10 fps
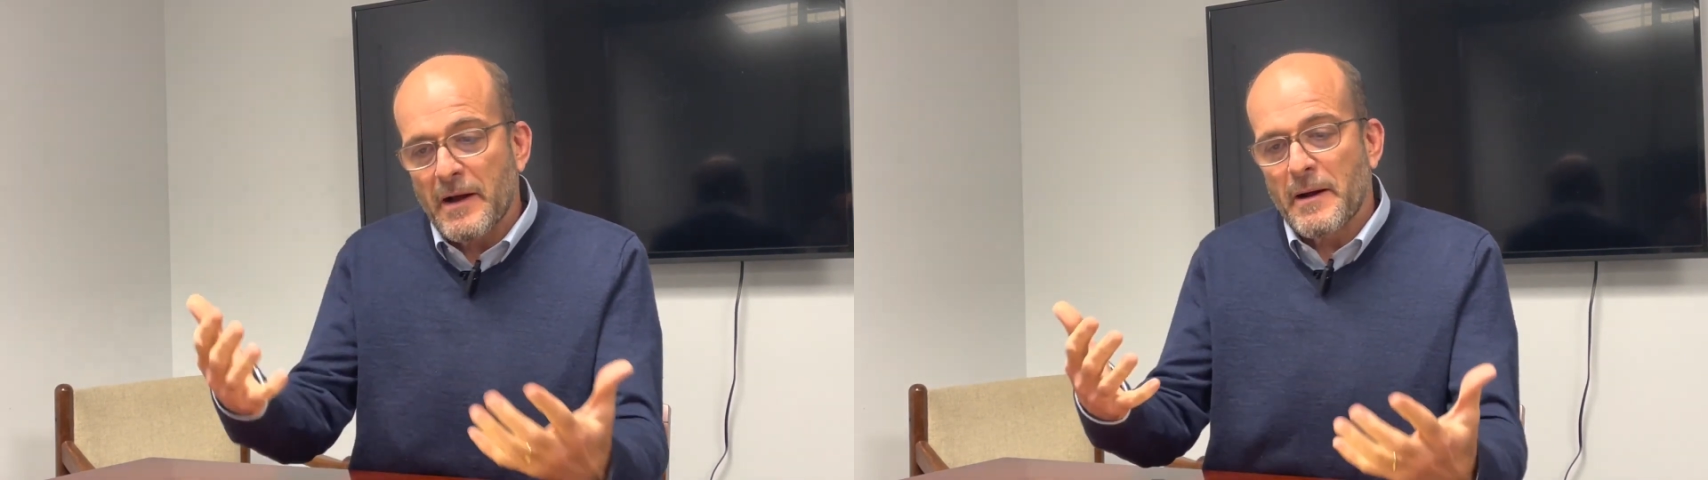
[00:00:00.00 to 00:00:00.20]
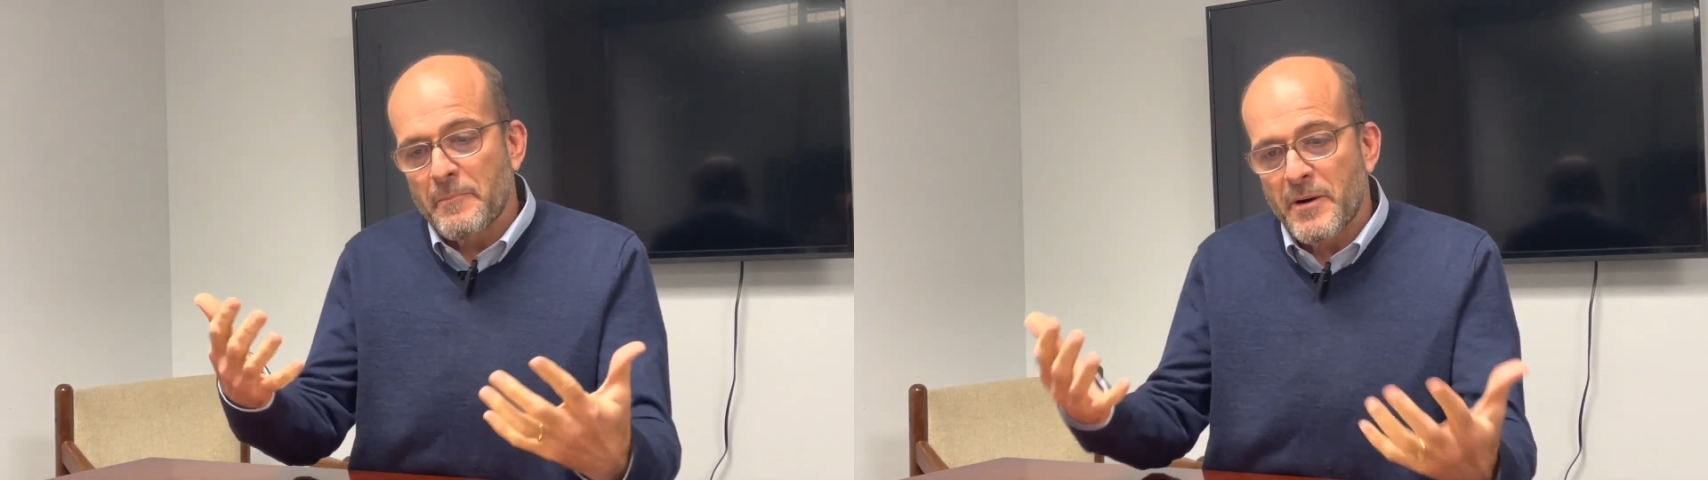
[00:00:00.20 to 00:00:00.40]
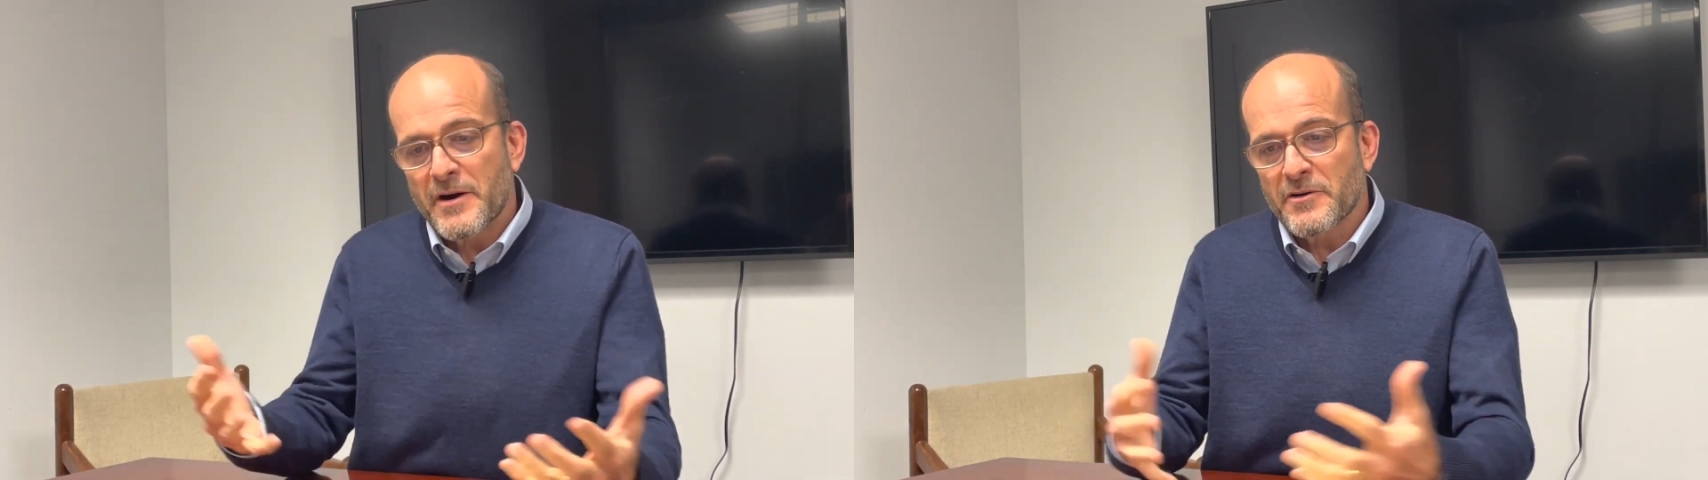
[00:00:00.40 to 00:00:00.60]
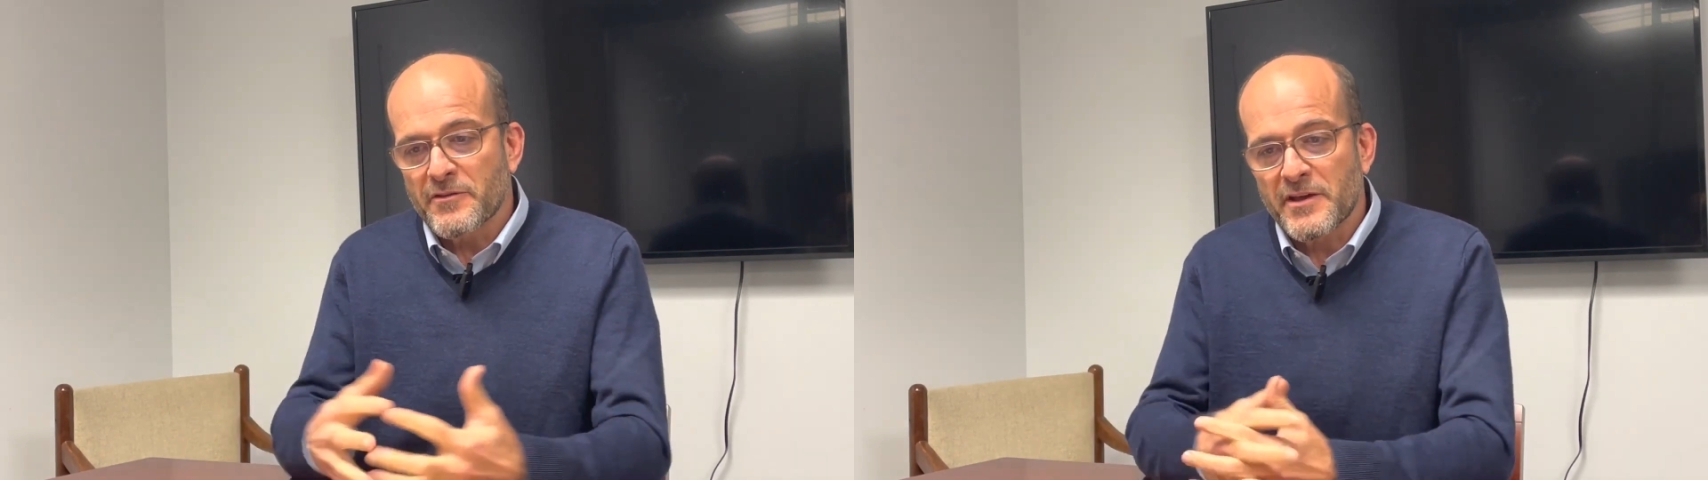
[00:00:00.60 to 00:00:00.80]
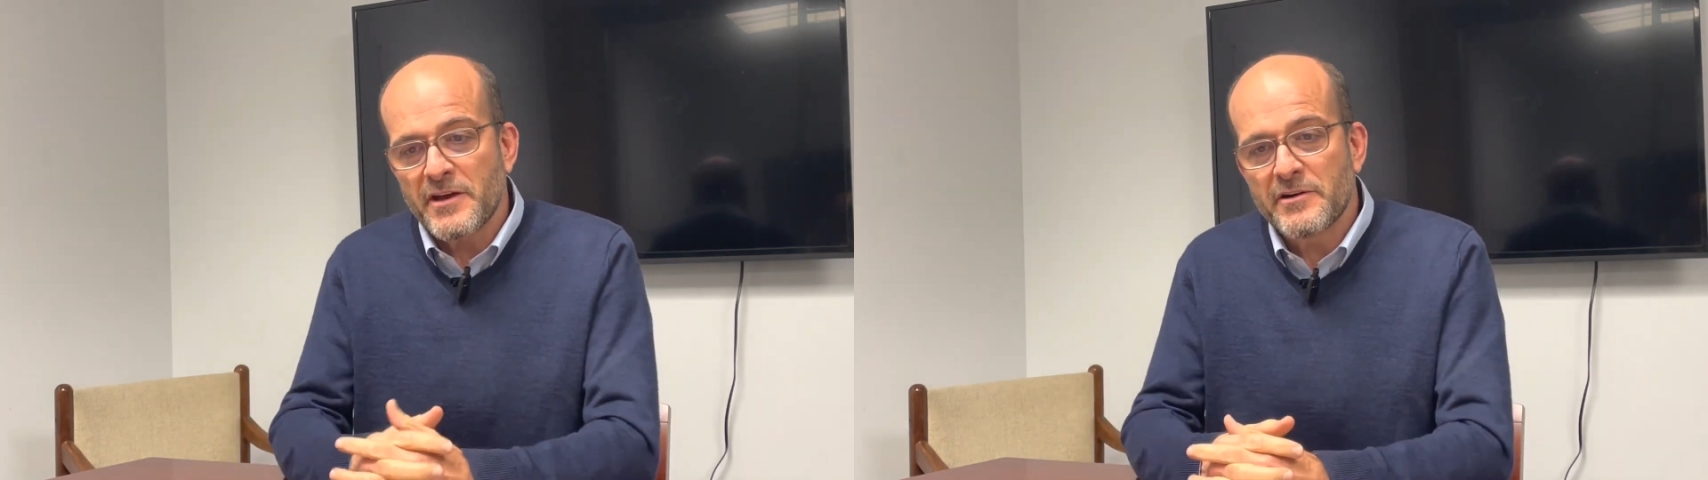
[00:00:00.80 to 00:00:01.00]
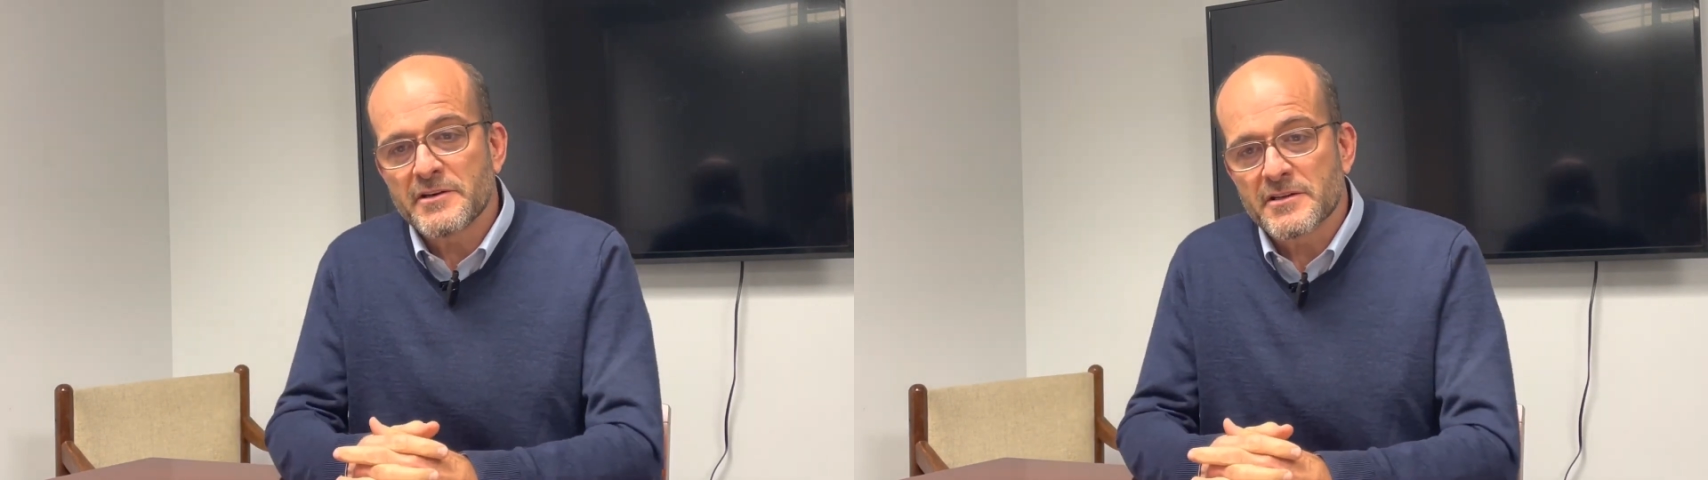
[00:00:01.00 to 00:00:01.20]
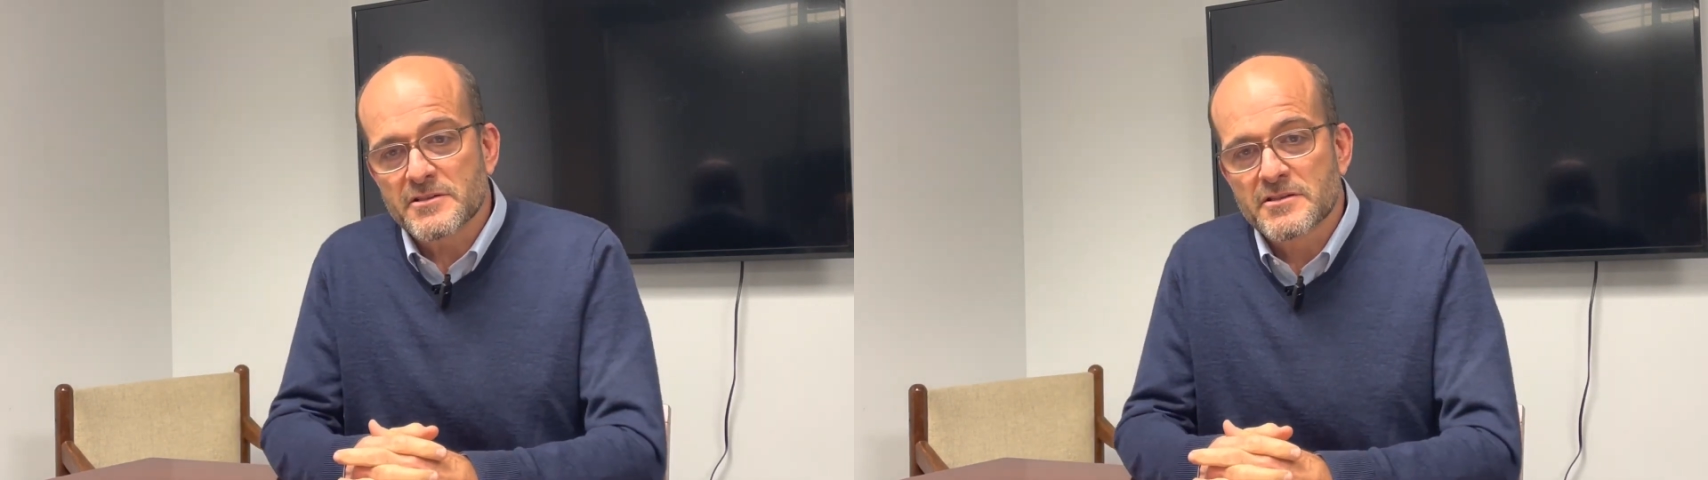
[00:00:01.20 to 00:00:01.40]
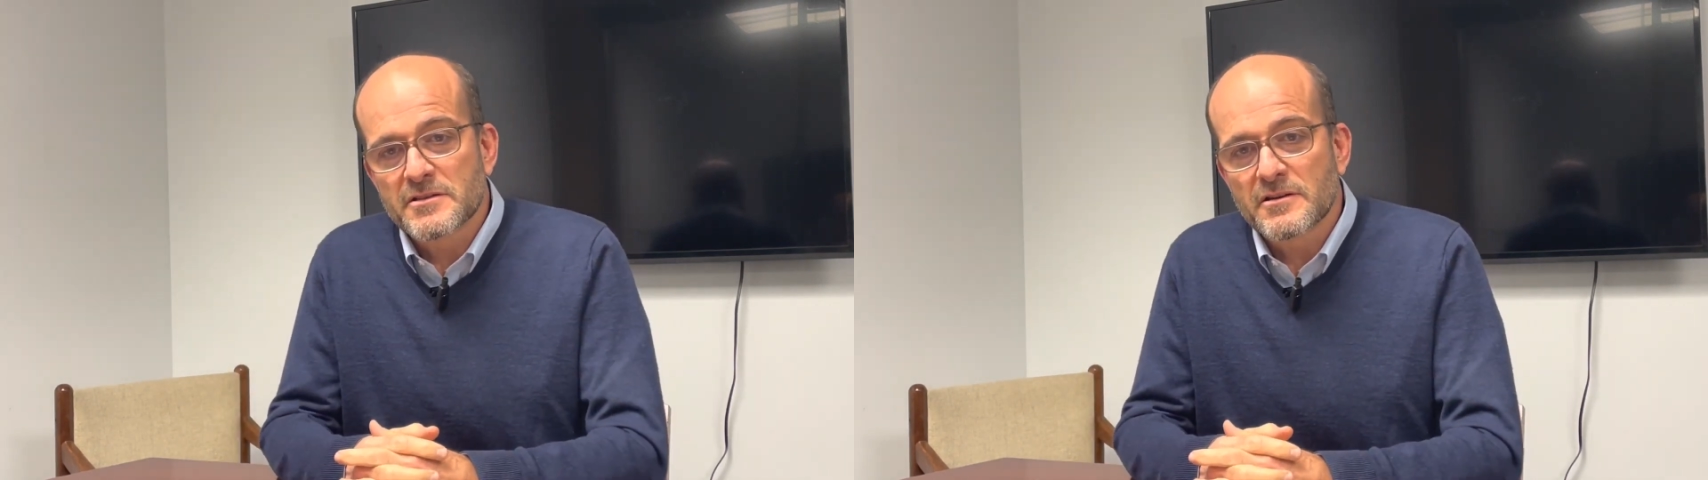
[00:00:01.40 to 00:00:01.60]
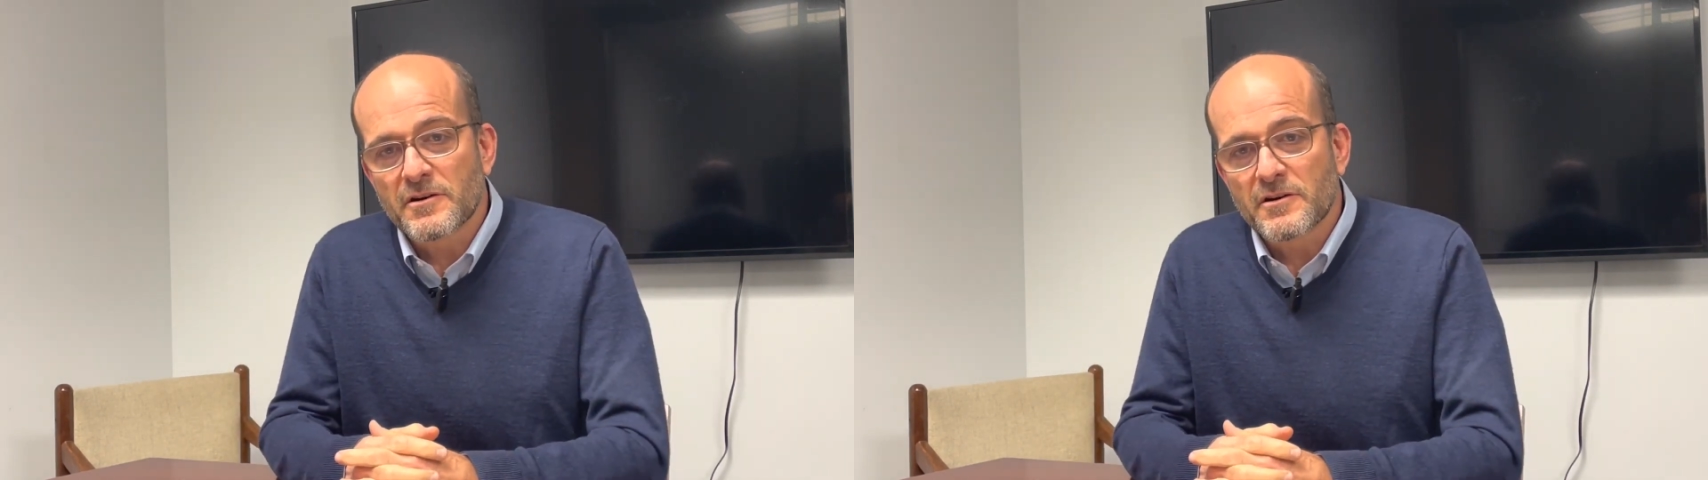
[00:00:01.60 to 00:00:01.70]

a part of the heritage